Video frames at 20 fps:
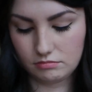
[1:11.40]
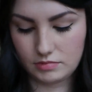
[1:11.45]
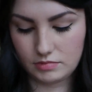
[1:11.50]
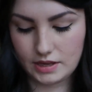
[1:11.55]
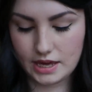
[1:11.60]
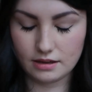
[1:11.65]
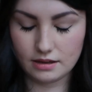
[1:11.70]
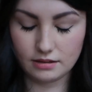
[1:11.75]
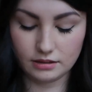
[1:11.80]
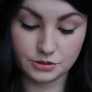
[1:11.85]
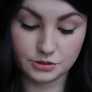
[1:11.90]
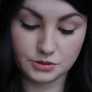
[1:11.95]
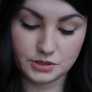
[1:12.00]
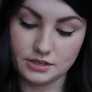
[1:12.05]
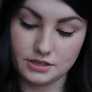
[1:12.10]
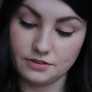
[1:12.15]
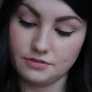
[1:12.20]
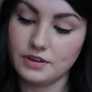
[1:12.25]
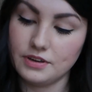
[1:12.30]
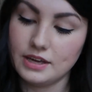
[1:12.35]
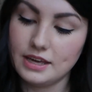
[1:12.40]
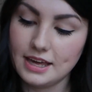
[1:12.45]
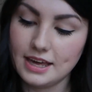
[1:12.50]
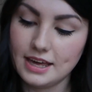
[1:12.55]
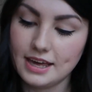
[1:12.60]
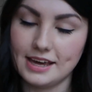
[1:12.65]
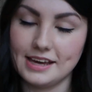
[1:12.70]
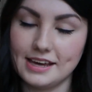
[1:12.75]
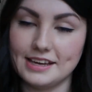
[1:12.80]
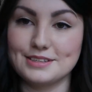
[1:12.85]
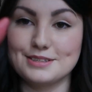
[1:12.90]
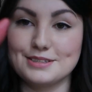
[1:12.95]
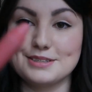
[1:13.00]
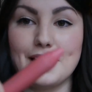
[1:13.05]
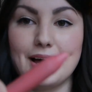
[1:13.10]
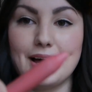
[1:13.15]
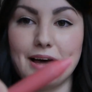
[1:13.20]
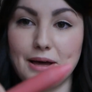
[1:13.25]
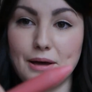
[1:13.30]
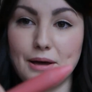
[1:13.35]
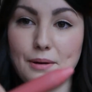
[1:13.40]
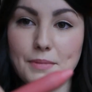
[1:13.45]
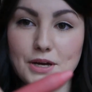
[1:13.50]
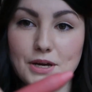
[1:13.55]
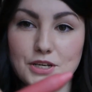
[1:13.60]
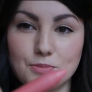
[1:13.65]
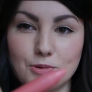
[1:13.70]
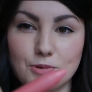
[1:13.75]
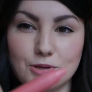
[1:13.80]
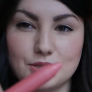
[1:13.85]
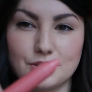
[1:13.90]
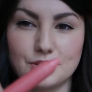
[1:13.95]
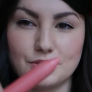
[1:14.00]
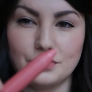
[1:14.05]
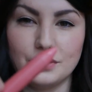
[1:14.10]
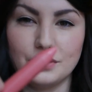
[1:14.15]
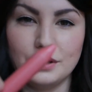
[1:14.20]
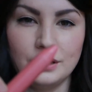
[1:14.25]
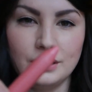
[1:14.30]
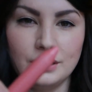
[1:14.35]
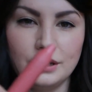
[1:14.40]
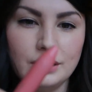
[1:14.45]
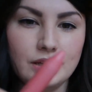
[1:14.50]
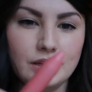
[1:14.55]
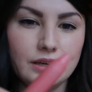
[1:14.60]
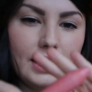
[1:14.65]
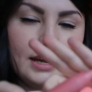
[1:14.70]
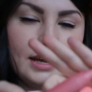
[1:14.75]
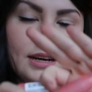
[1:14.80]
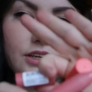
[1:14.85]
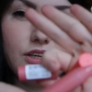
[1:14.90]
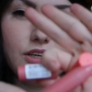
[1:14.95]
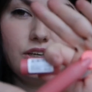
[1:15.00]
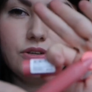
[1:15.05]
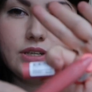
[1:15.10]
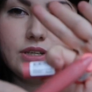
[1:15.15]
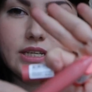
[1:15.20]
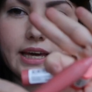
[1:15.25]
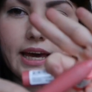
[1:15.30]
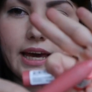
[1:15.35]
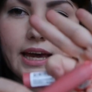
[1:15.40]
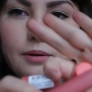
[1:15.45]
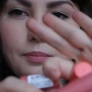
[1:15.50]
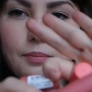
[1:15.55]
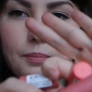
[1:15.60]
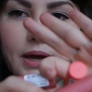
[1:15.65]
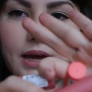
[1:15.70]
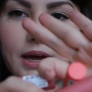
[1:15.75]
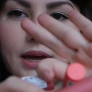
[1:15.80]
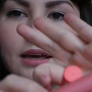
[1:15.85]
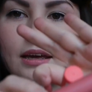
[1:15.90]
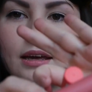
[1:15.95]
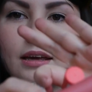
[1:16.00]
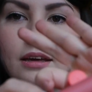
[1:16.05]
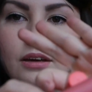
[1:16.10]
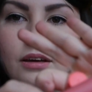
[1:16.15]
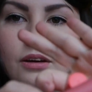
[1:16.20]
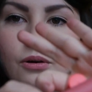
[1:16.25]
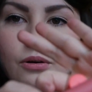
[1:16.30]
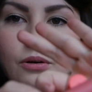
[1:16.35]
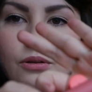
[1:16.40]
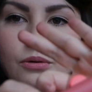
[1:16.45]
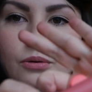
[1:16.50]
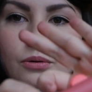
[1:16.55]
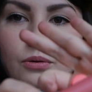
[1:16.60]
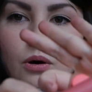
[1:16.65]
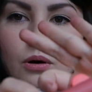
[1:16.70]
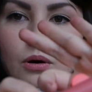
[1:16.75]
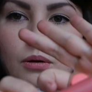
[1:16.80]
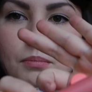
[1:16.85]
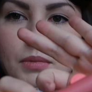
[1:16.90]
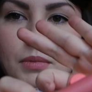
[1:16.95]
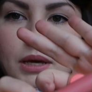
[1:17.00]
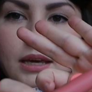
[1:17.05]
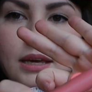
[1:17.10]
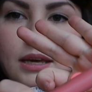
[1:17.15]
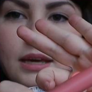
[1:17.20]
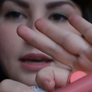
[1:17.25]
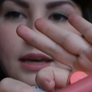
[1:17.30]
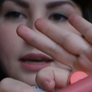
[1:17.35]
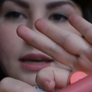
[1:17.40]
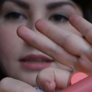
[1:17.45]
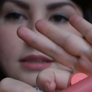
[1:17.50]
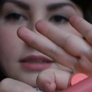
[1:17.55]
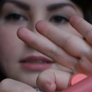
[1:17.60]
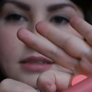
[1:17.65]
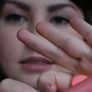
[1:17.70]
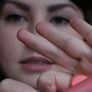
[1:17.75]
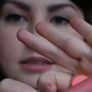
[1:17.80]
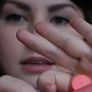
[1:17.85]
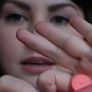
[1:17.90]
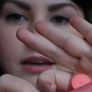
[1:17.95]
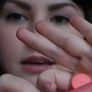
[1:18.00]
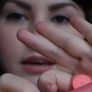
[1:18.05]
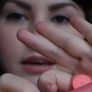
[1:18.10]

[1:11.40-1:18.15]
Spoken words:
yeah, Elusive is much more sort of kind of nudie kind of pink, although on me it's